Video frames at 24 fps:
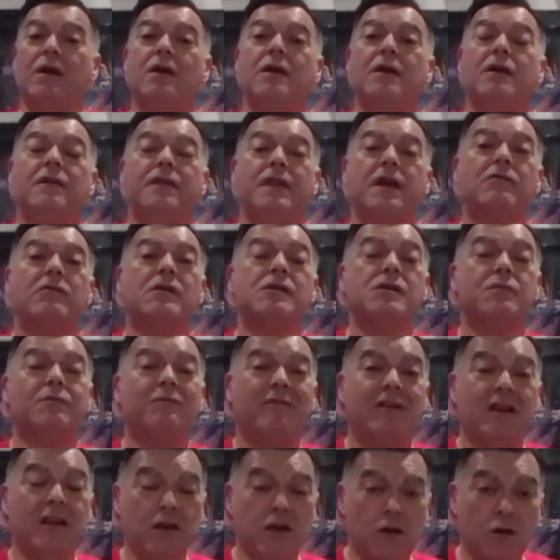There is a
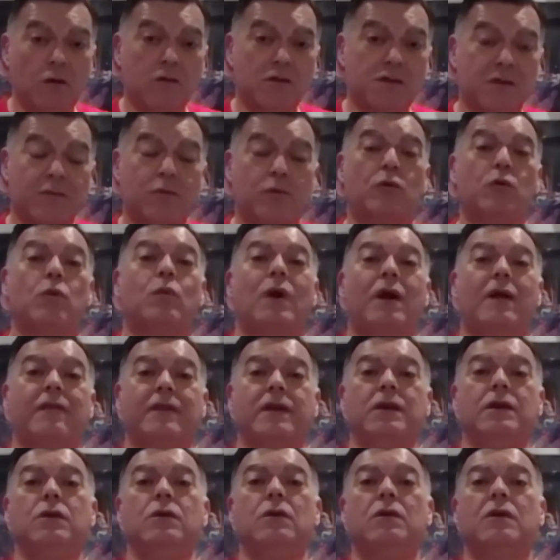reusable one
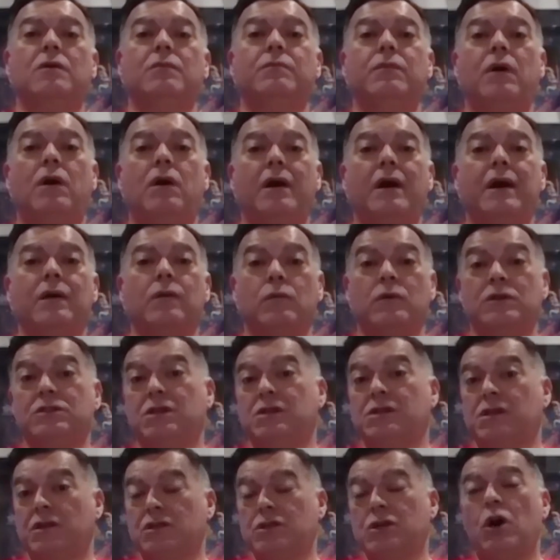that you can buy, which
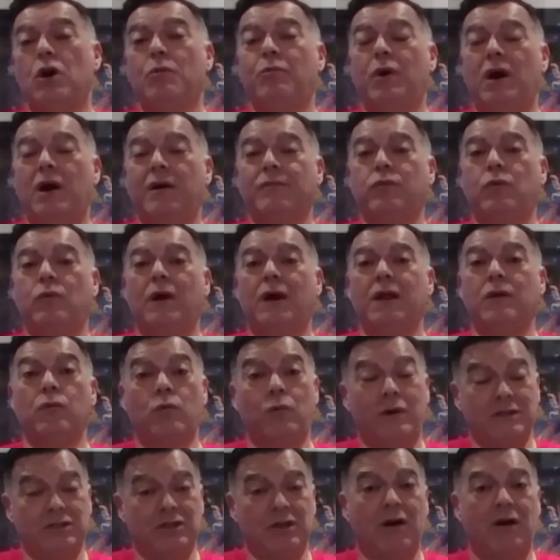is a top-up one,
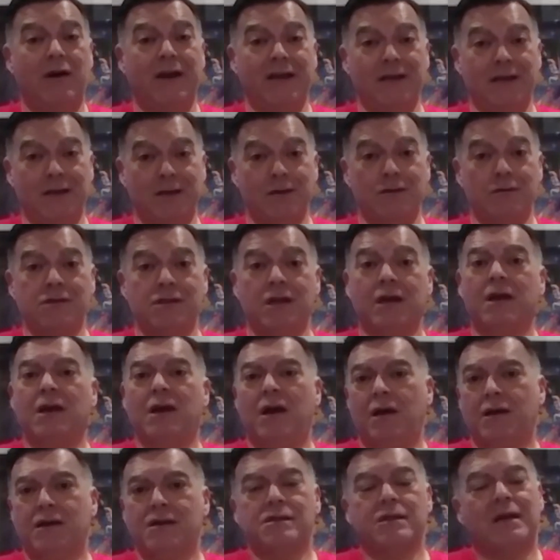which I use
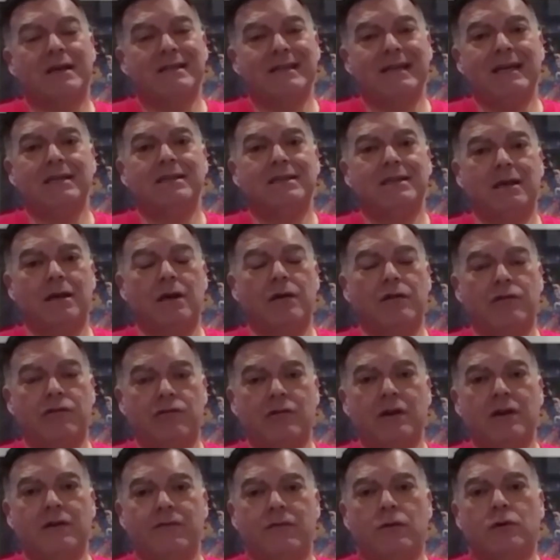because I tend to go
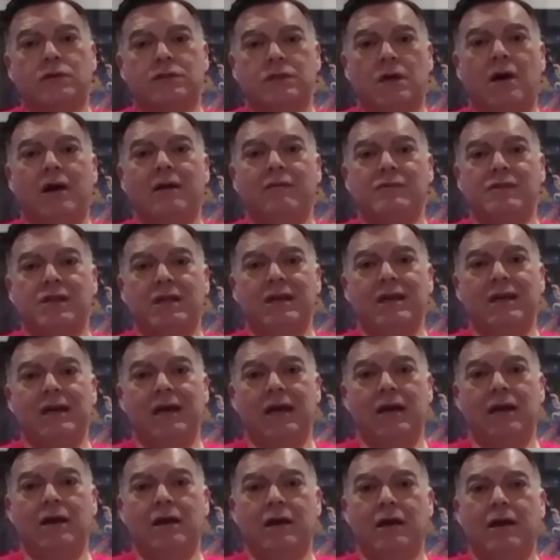3 or 4 times a
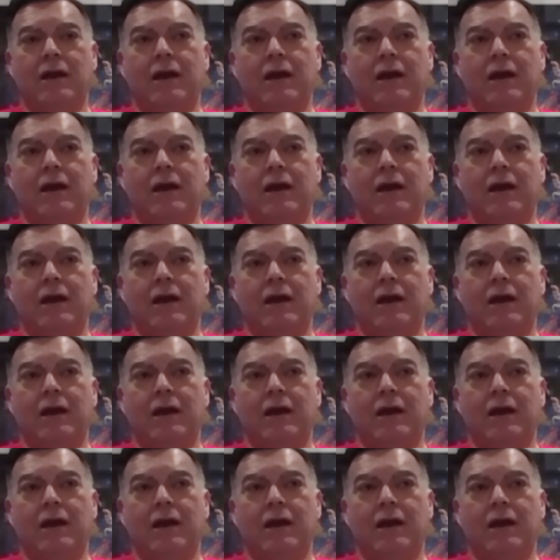year.